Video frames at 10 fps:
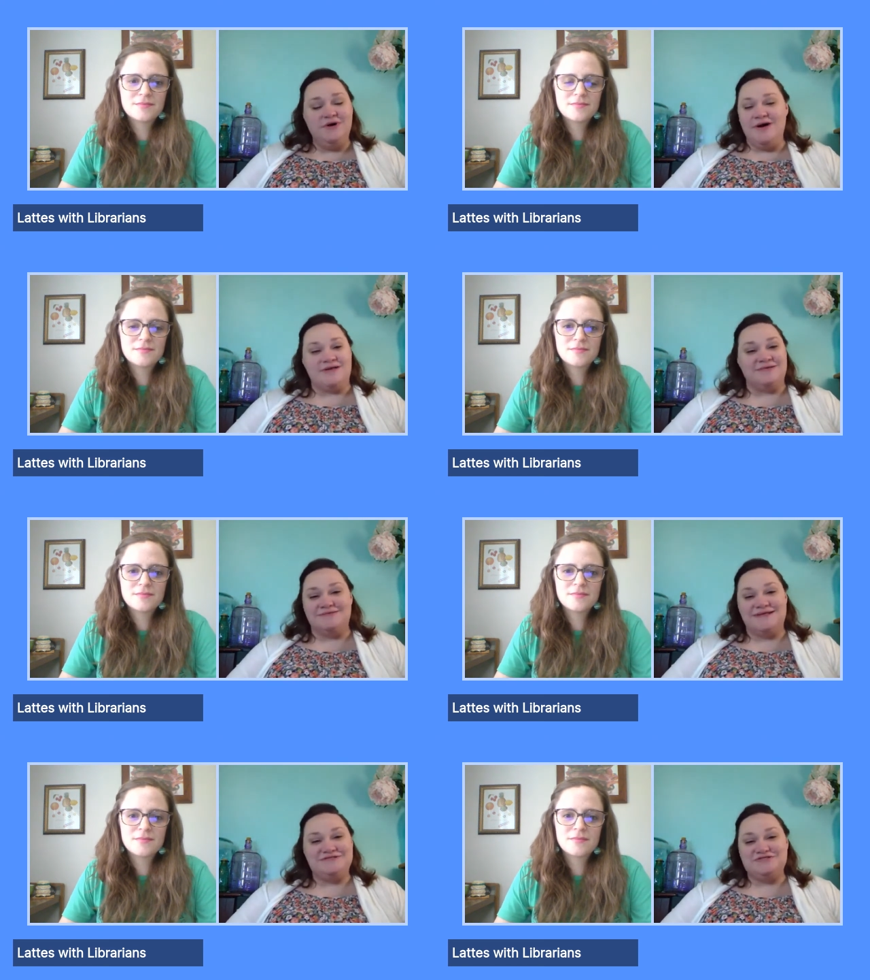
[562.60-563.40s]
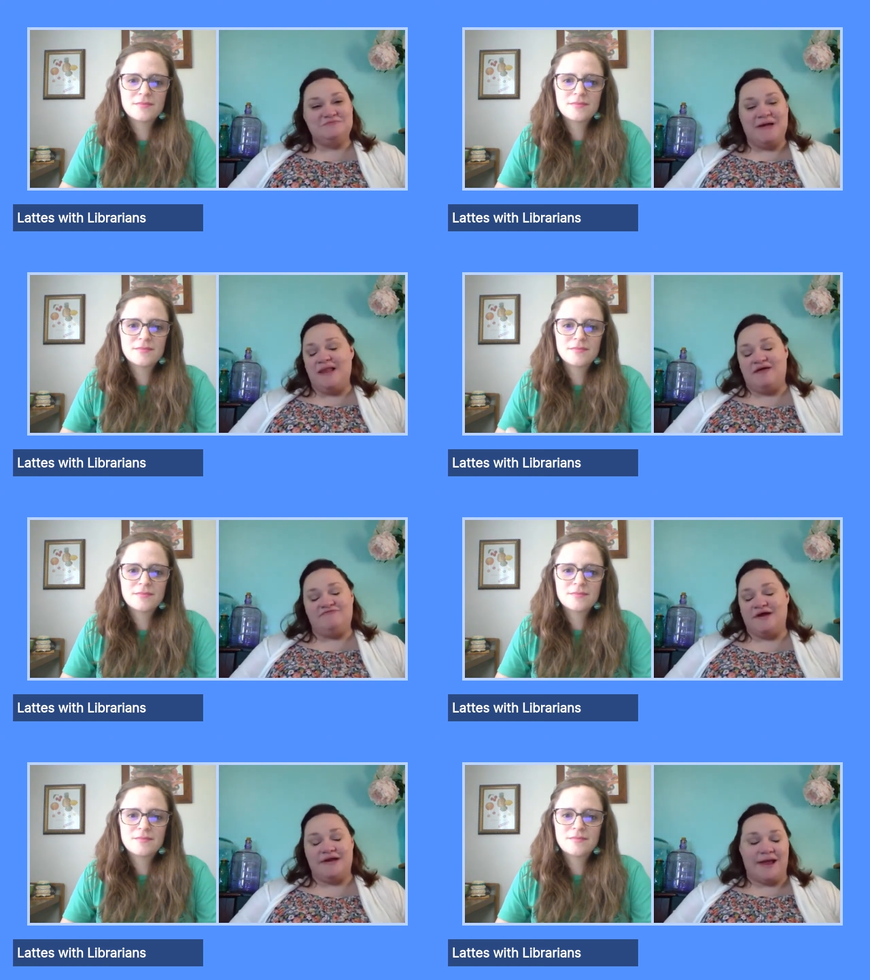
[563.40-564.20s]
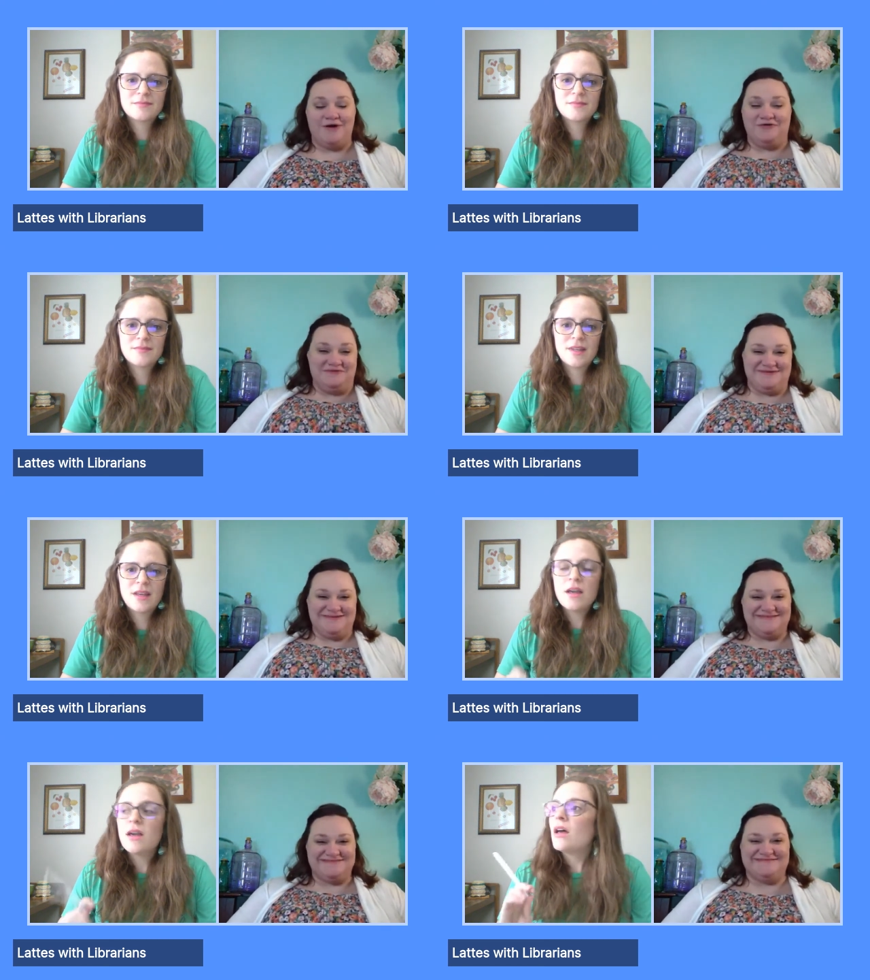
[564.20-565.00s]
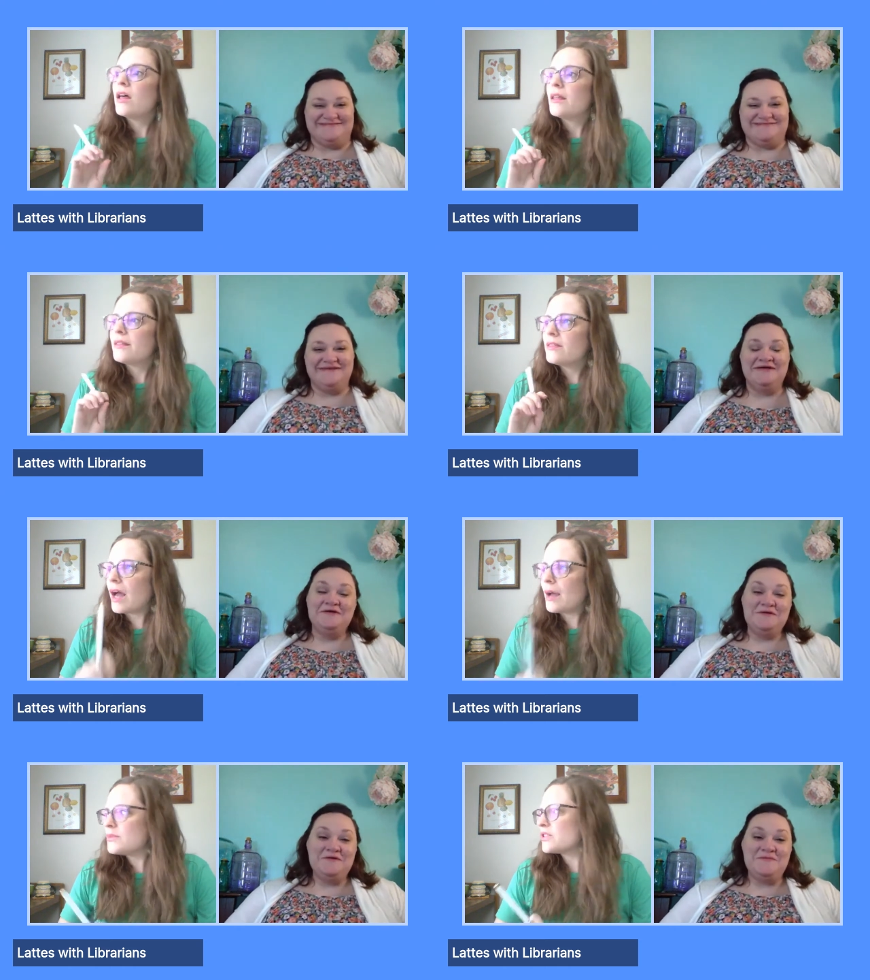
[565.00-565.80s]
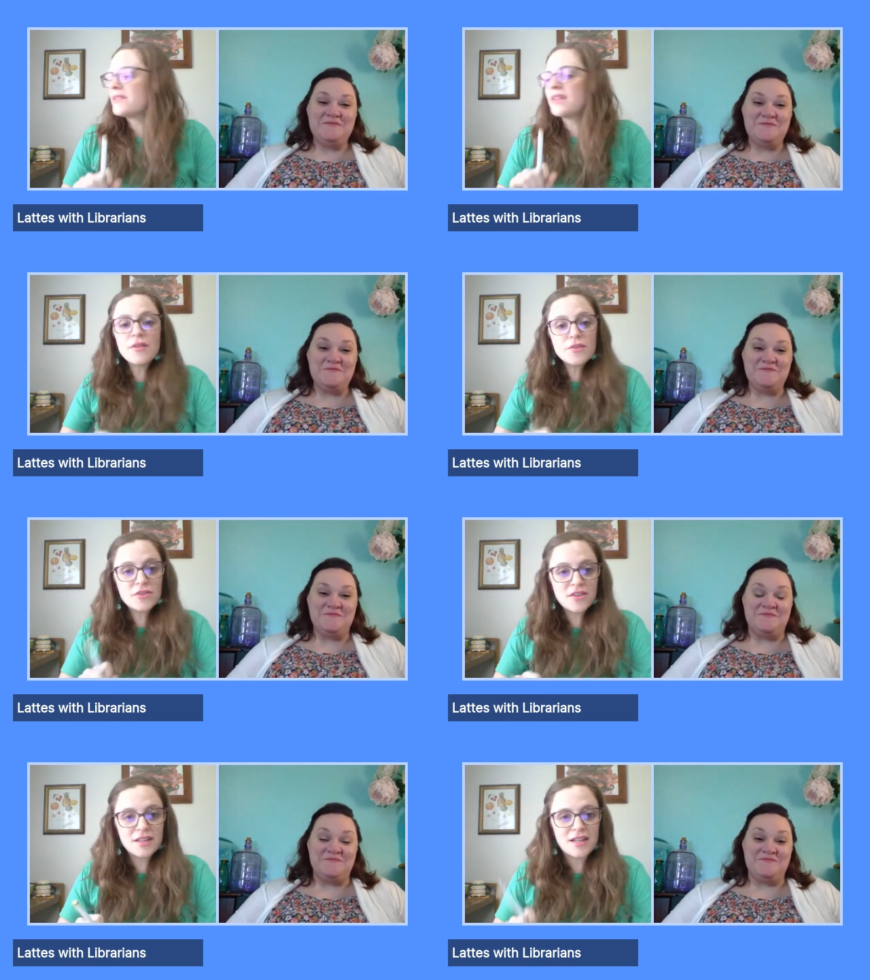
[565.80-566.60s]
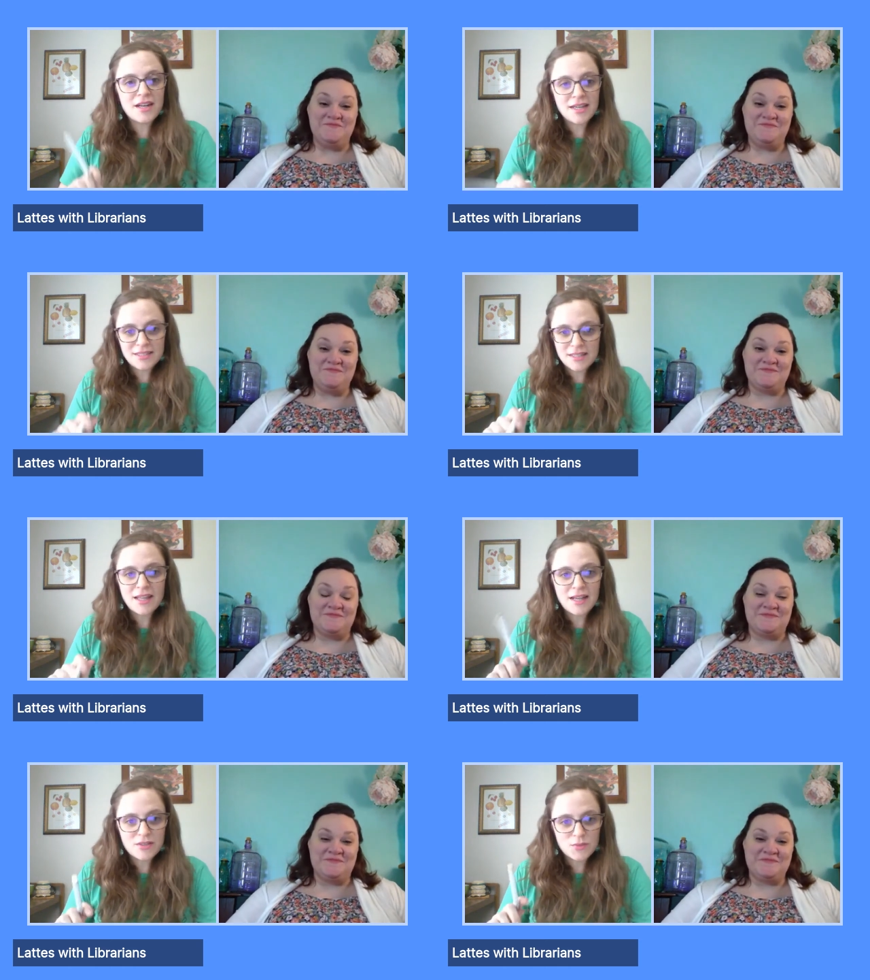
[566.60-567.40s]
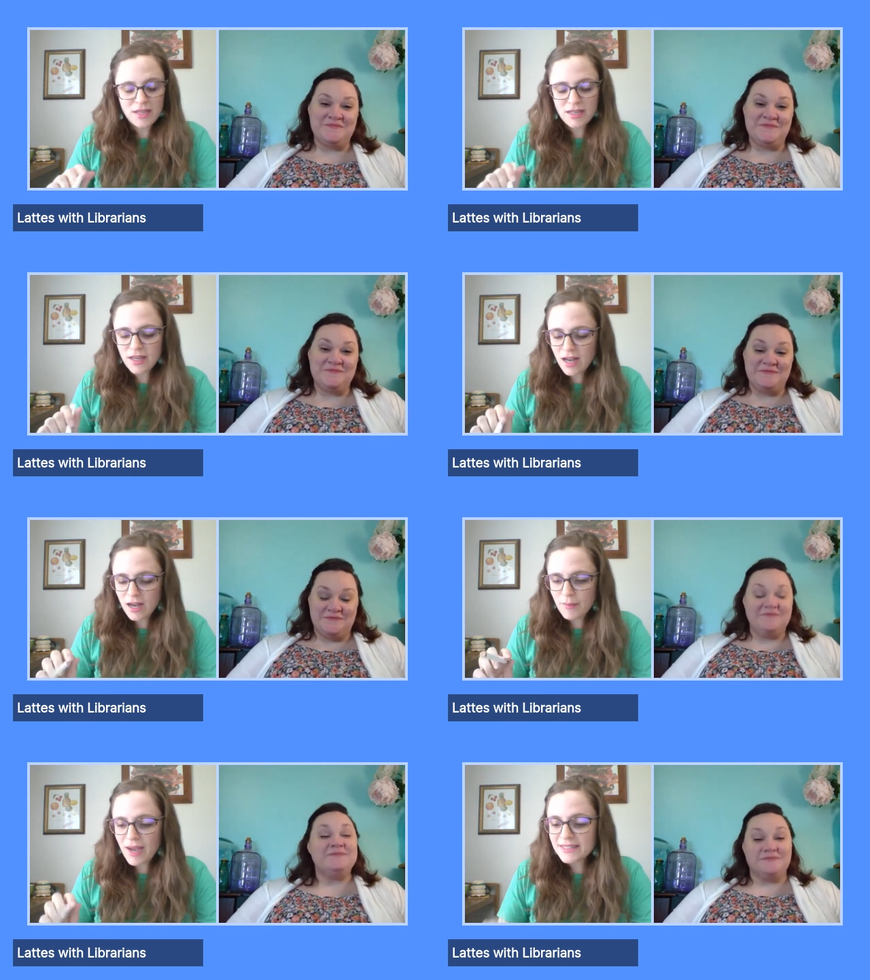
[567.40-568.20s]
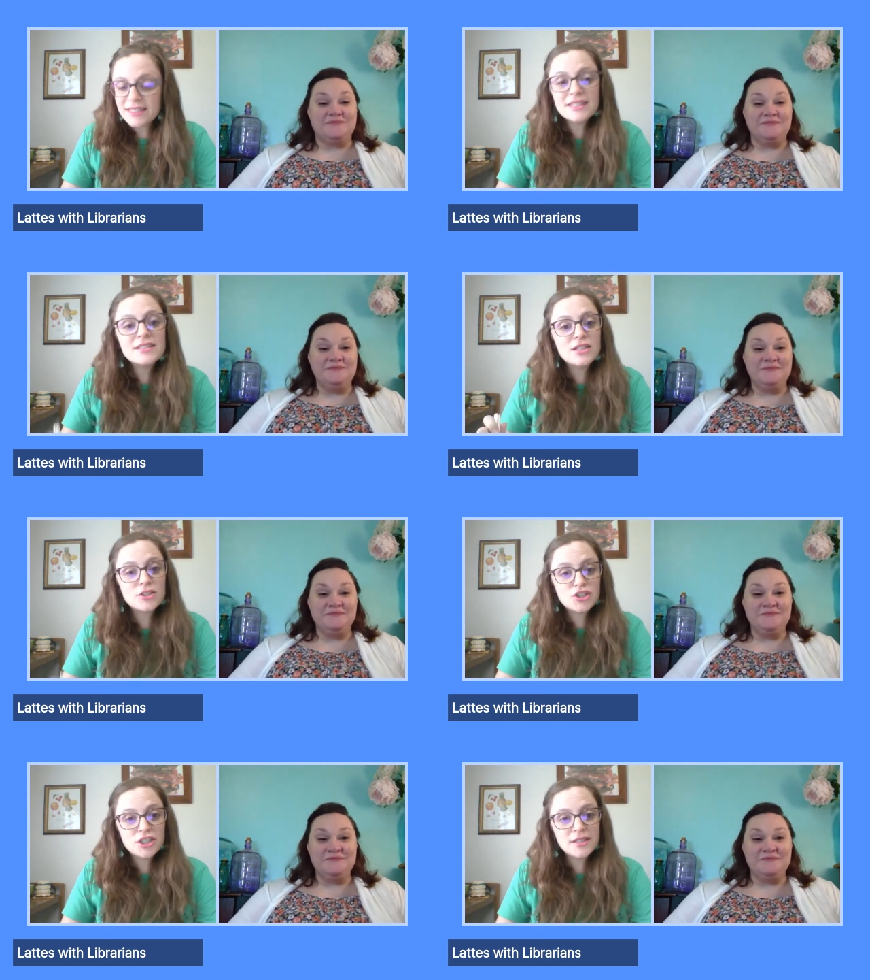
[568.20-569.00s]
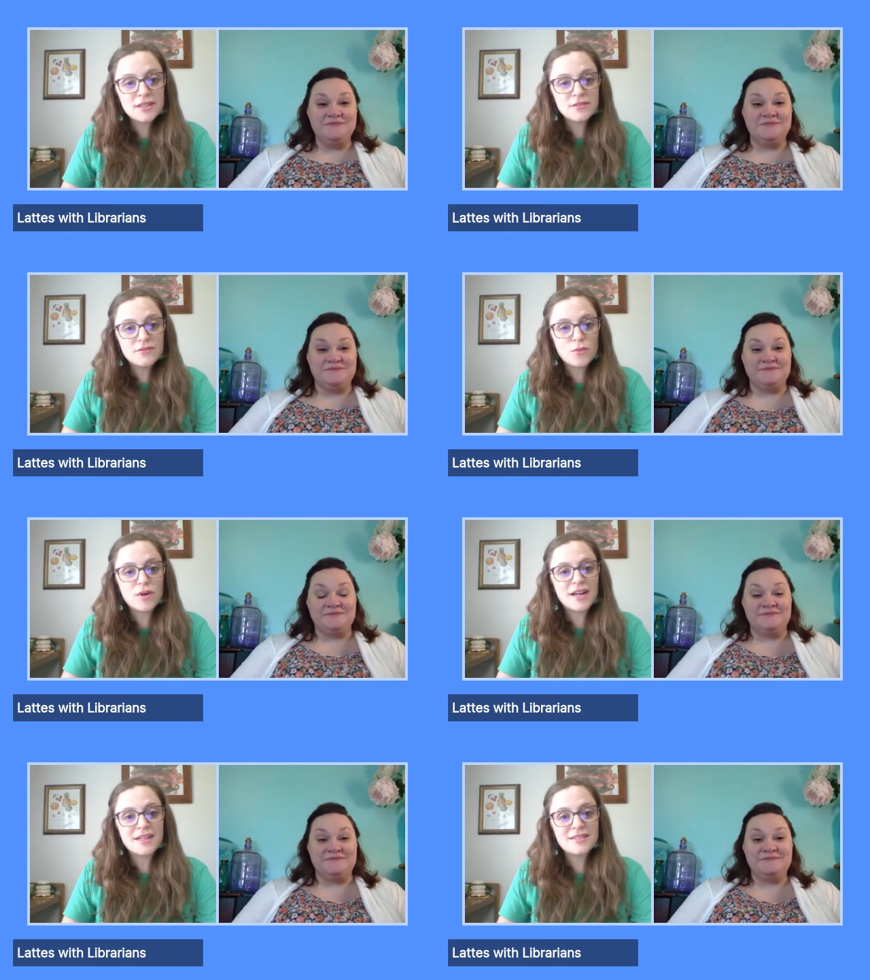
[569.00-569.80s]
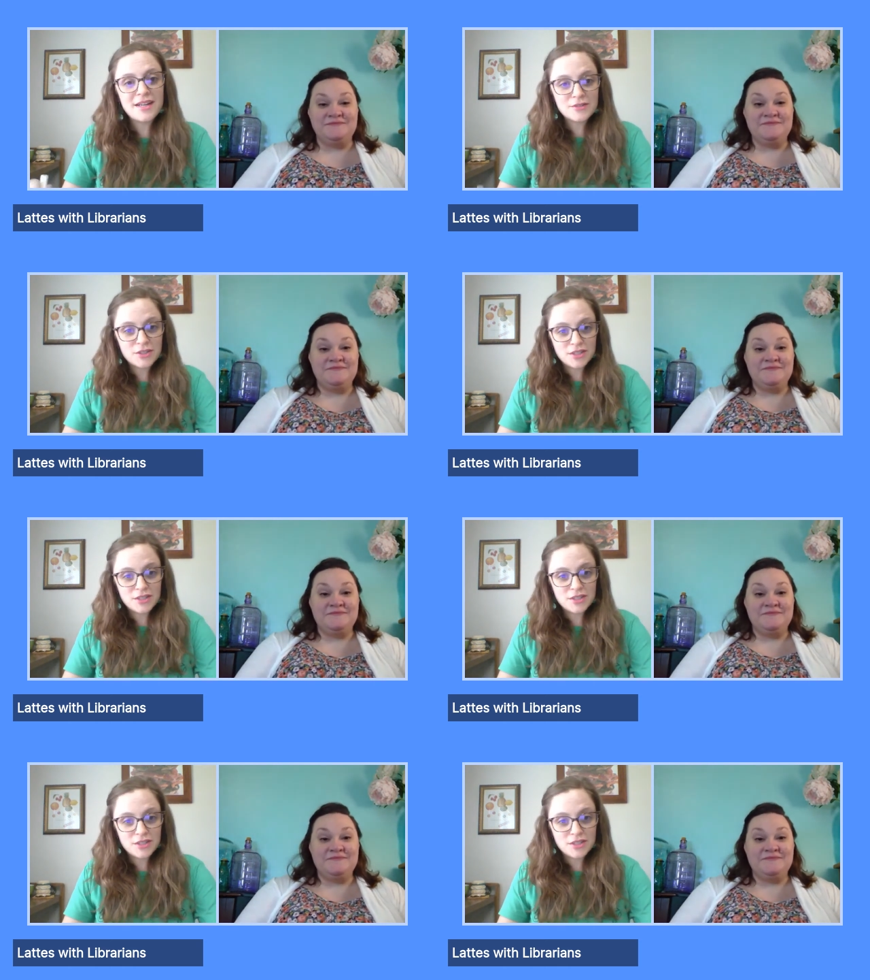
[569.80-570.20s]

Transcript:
Speaker 1: on. That's just my life right now. I'm sorry. The other thing that I did last week, um, I did achieve what I set out to